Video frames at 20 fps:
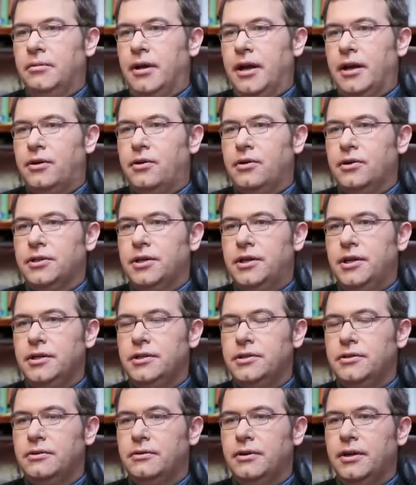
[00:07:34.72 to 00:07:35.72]
across
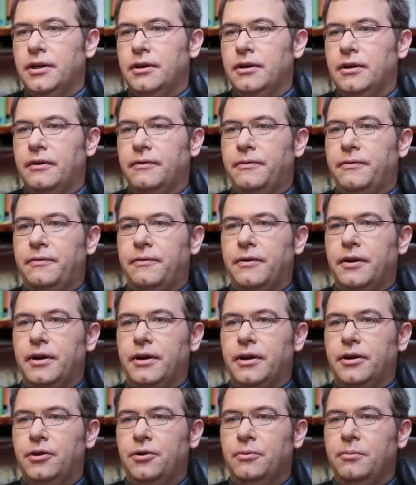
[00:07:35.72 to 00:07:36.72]
history of
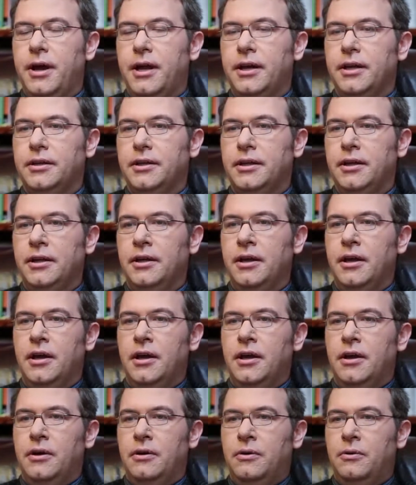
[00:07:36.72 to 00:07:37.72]
humanity,
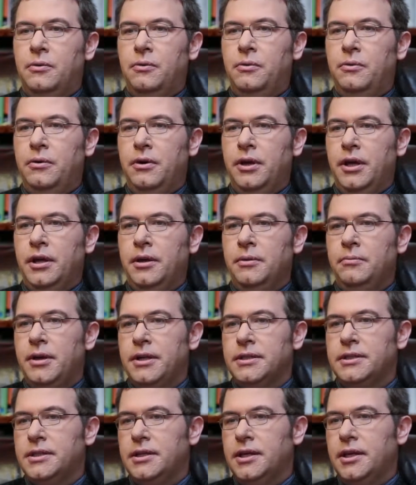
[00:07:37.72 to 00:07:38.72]
we
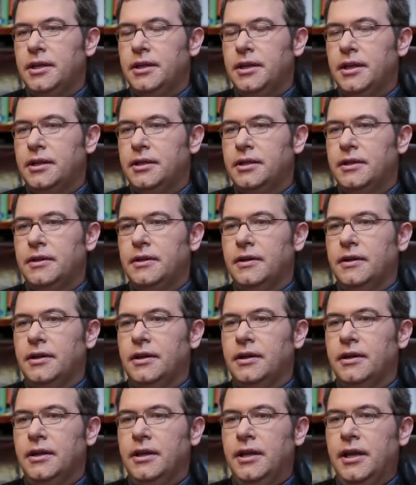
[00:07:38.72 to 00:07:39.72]
may see
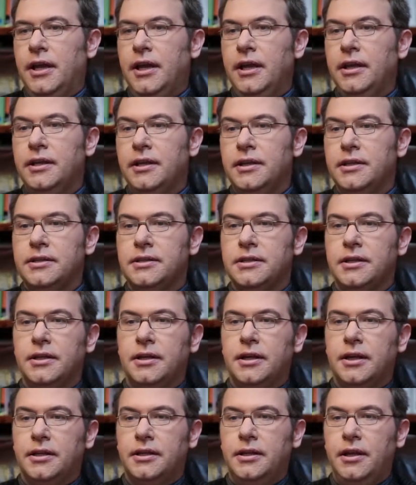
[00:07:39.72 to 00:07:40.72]
that it is
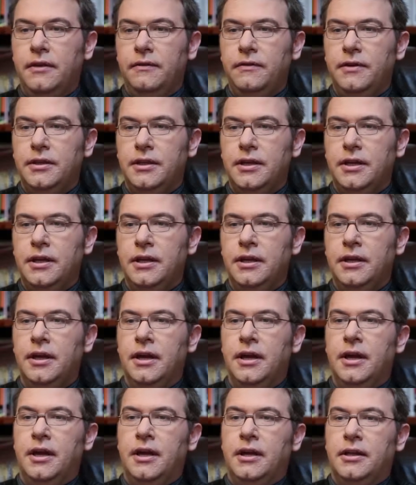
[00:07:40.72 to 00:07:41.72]
an activity
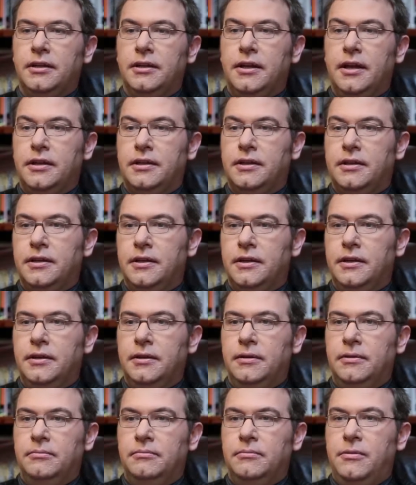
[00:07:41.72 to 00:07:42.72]
that
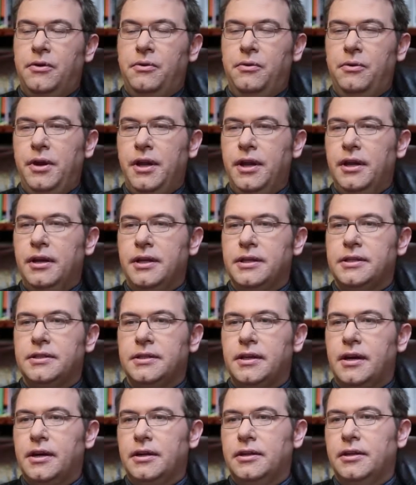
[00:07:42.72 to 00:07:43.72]
really
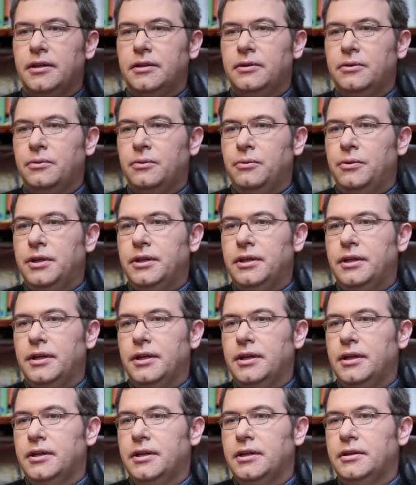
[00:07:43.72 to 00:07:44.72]
started with
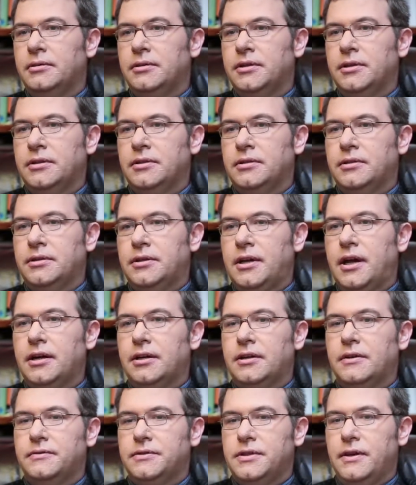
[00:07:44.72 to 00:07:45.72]
the
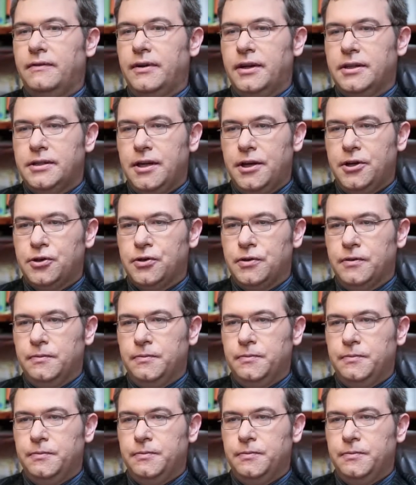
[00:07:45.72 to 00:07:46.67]
start of civilization.